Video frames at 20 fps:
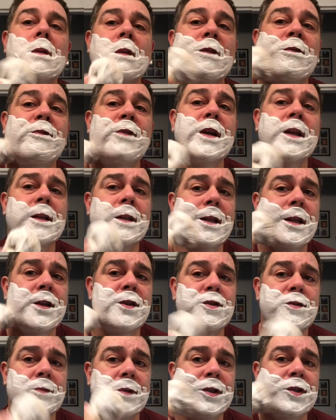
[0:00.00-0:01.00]
The feel of
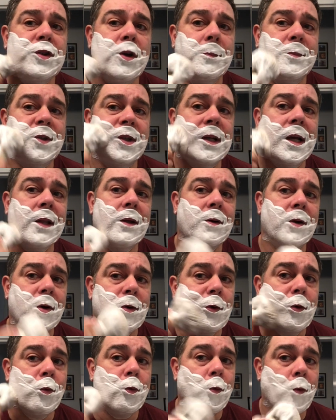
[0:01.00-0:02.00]
these 3 soaps together are
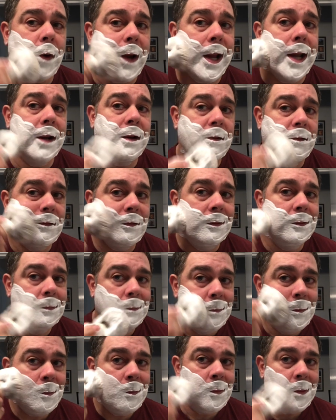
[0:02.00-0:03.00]
great.
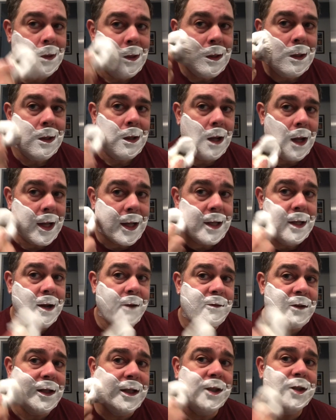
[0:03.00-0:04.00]
I can
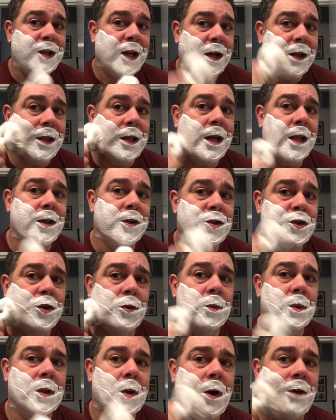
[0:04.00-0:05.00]
definitely tell the other
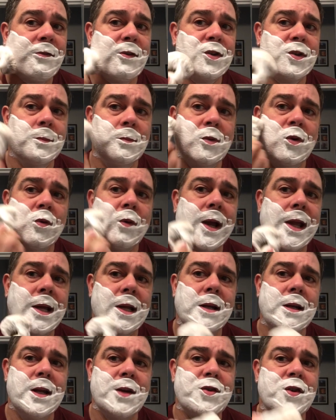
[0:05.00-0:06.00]
2 will offer some great
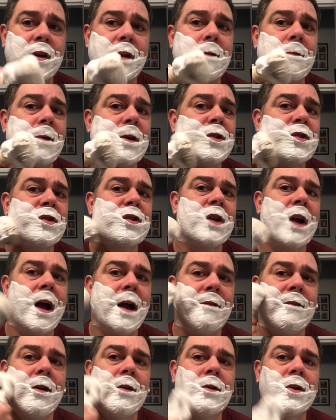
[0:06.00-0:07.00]
conditioning, which
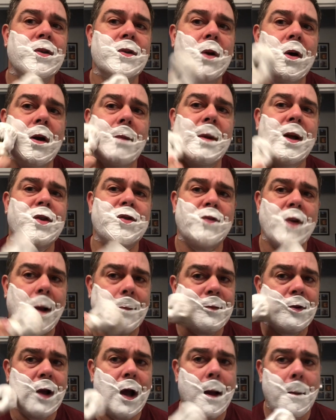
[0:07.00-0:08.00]
I've always known about
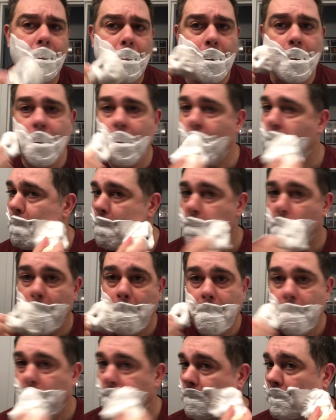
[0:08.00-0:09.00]
Strop Sops,
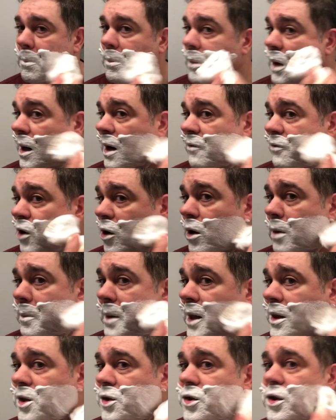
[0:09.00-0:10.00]
and I've heard
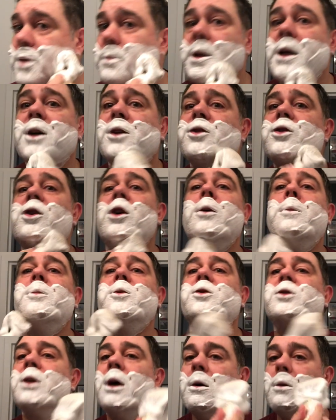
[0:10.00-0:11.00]
about these CBL
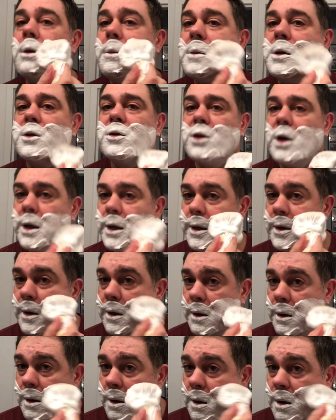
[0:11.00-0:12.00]
soaps, so I'm excited.
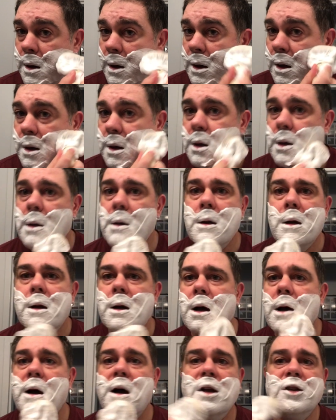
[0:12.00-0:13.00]

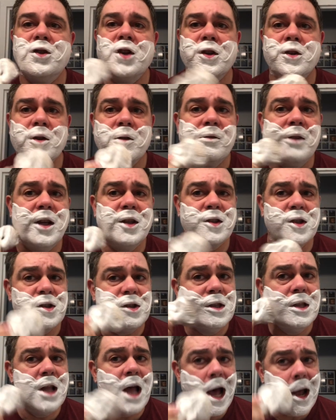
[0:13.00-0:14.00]
Chiseled Face
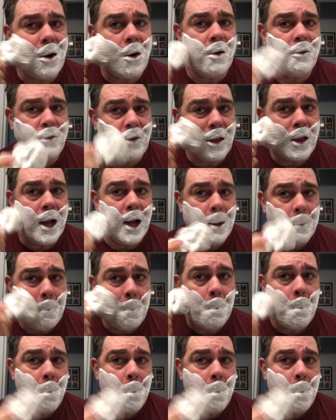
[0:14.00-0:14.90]
does not offer that.